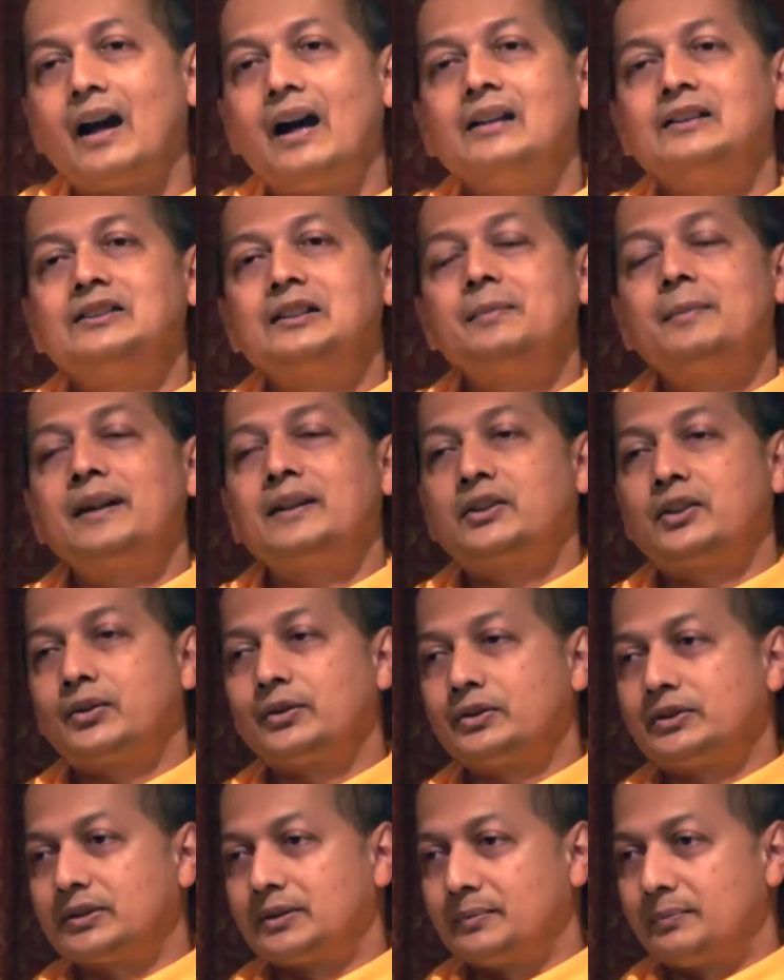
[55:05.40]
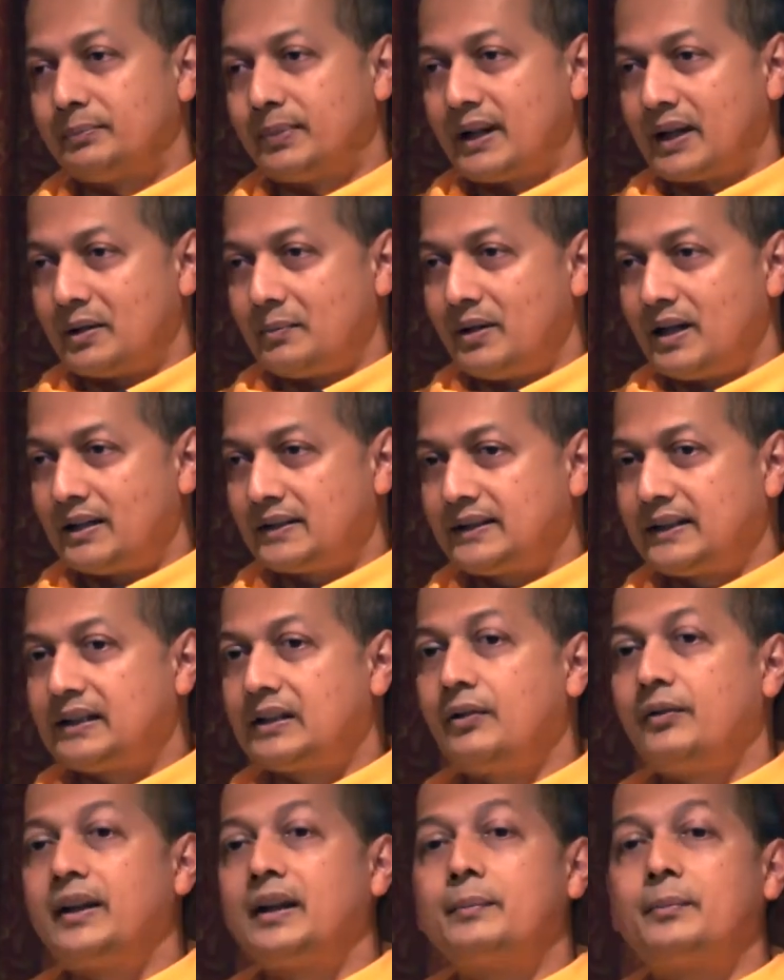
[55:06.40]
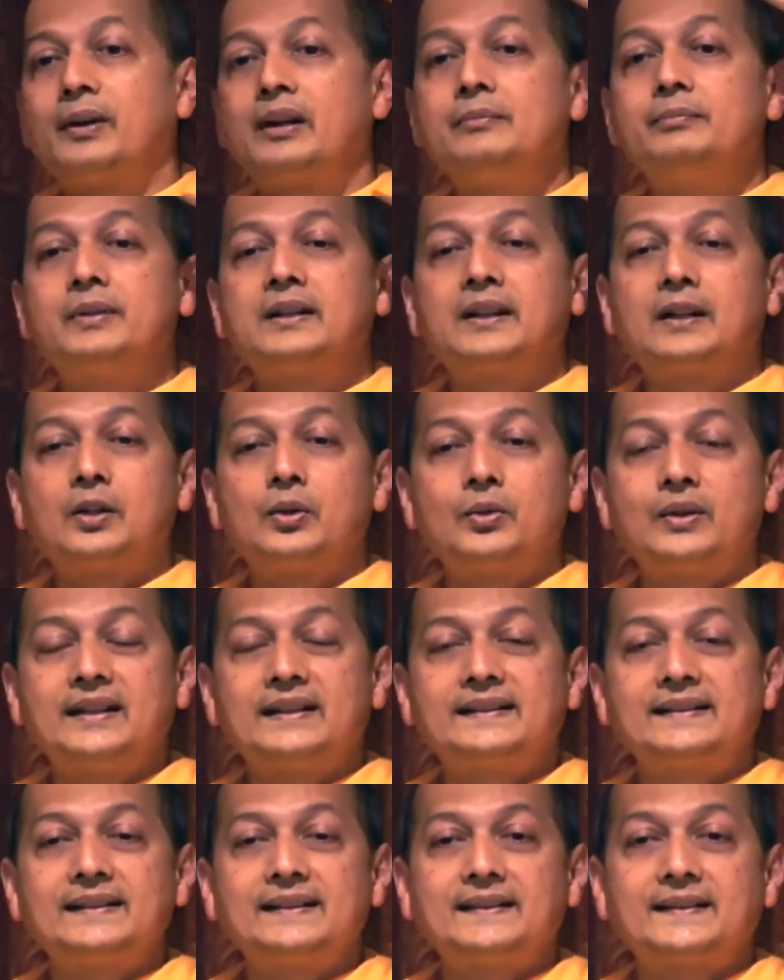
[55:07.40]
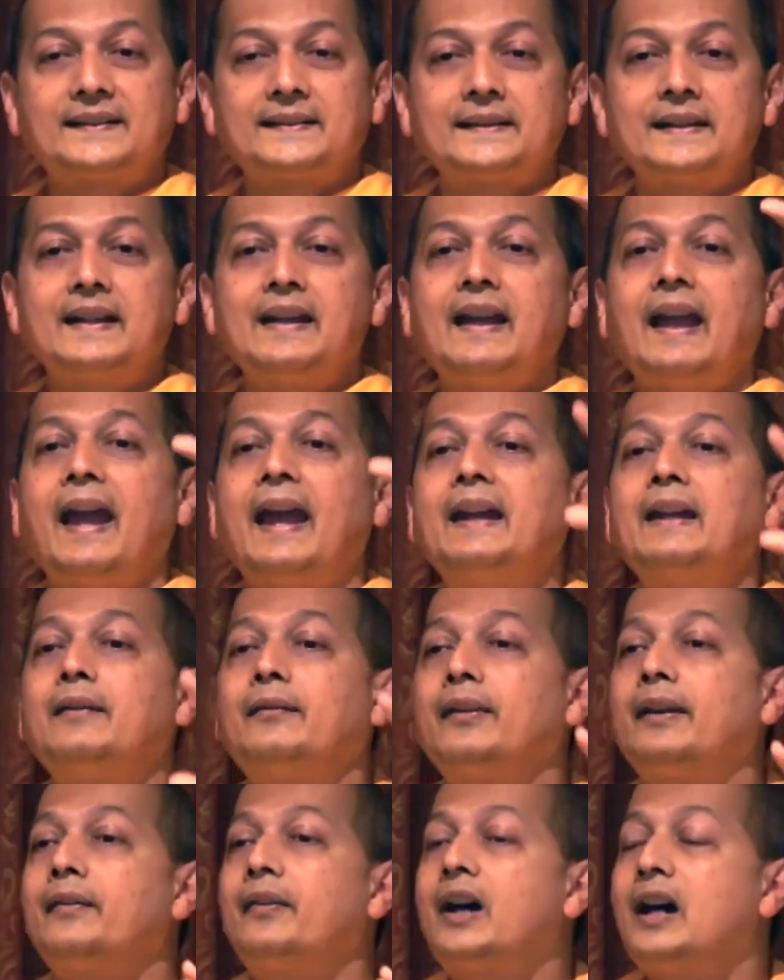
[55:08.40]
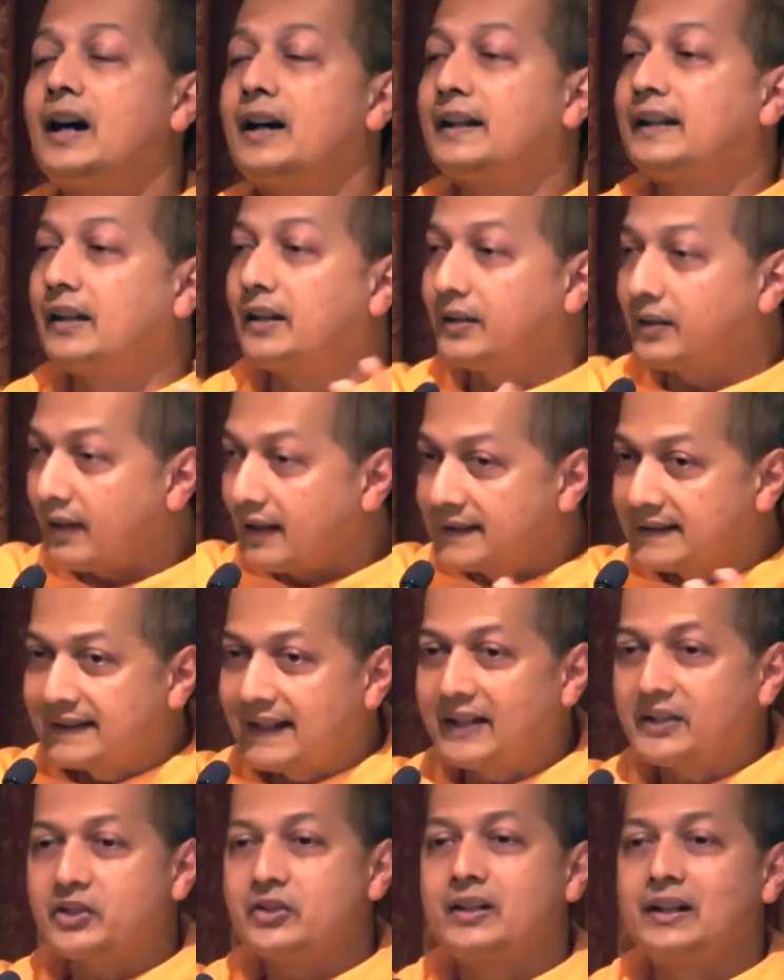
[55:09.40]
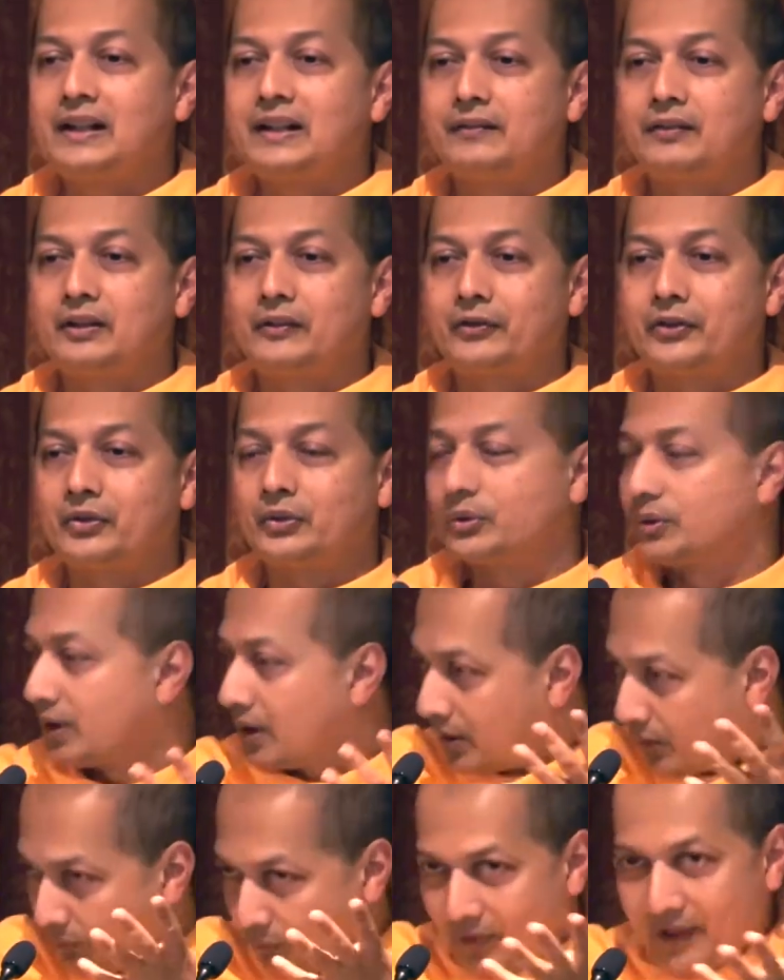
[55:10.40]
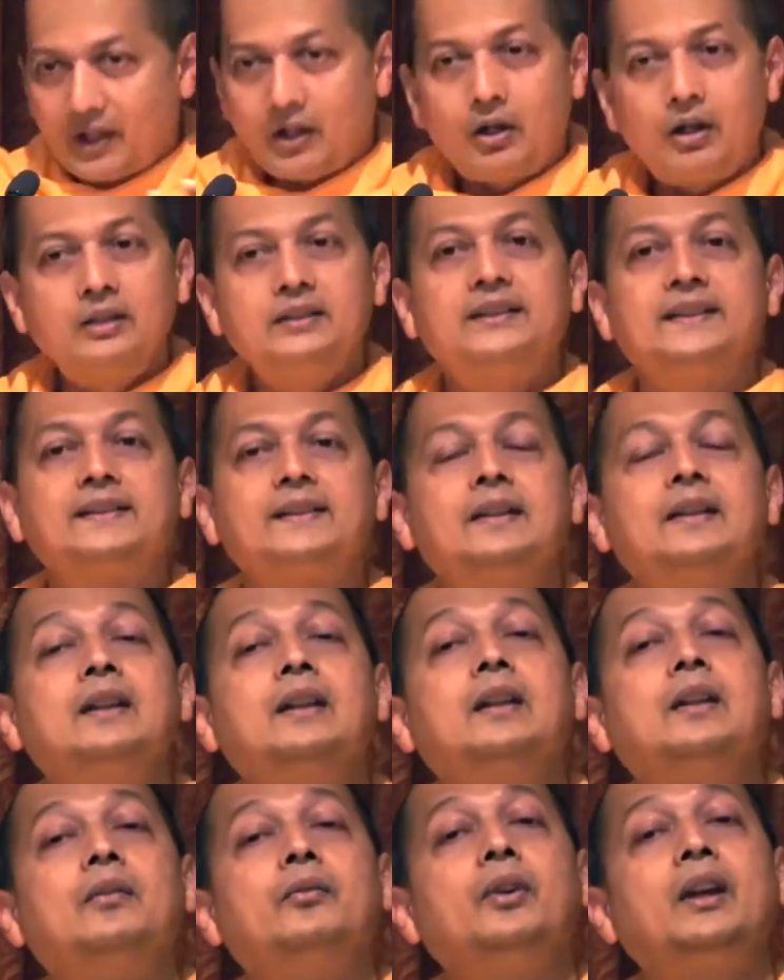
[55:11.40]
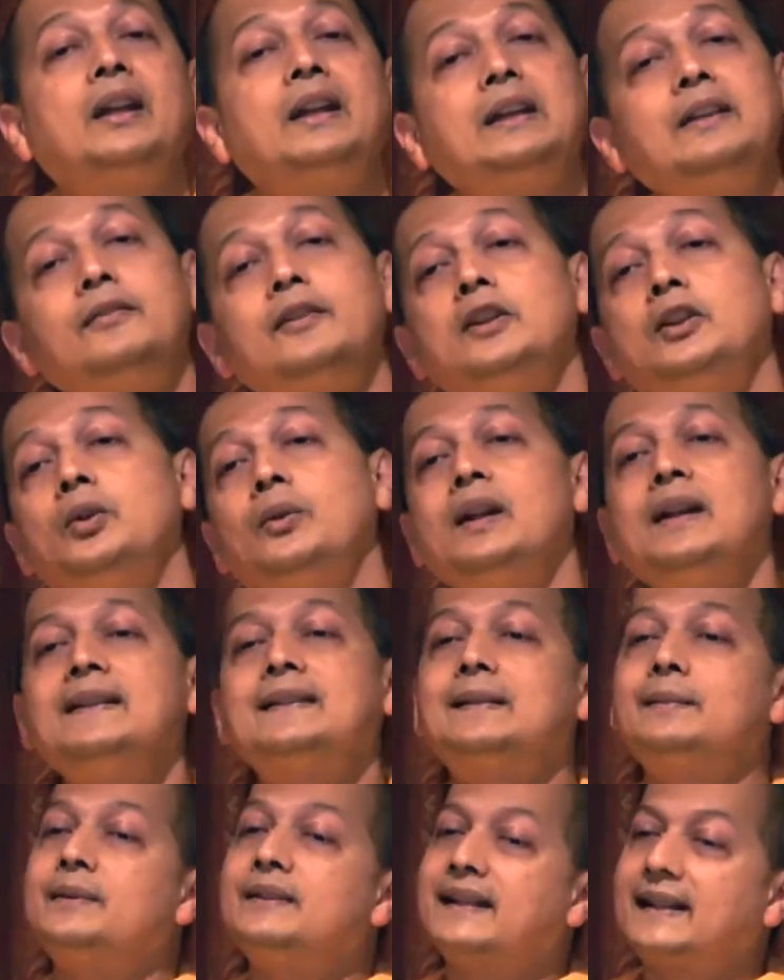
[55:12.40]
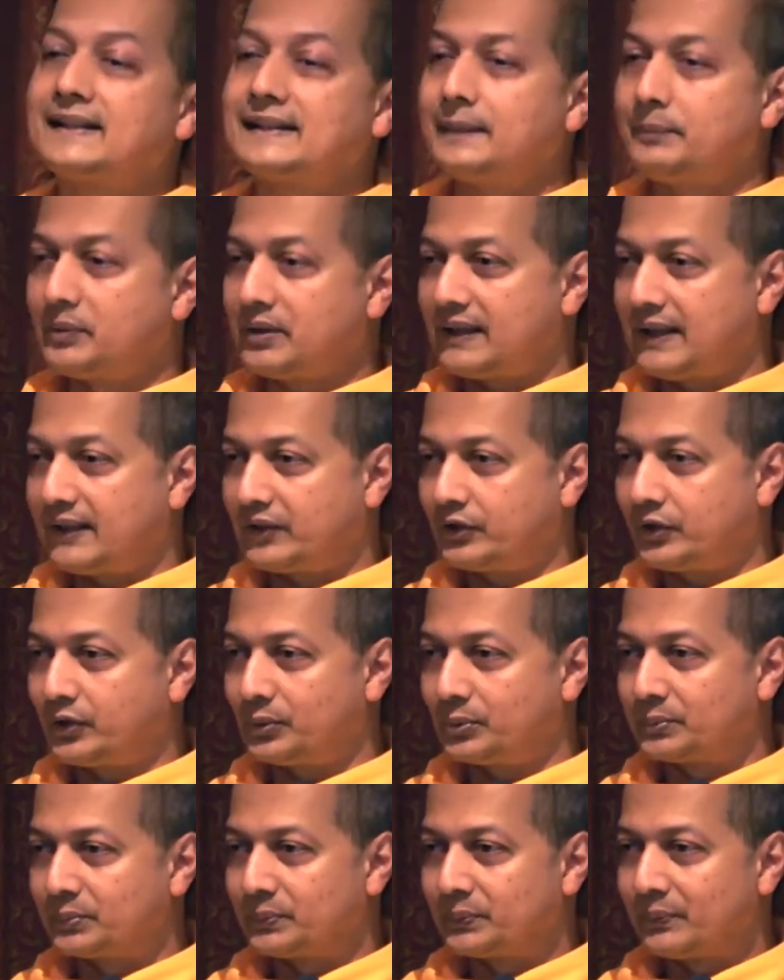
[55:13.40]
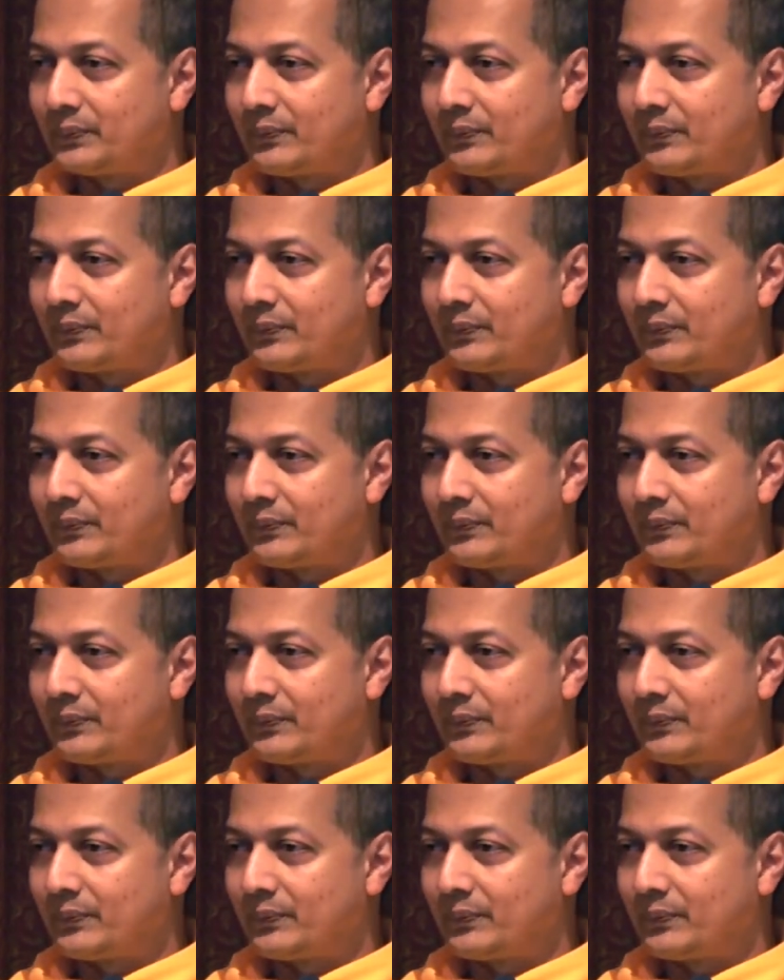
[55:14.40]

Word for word: ultimate truth Paramarthika, where Brahman alone exists, and a Vyavaharika, transactional level of truth, where all this, where even dualism is accepted as true.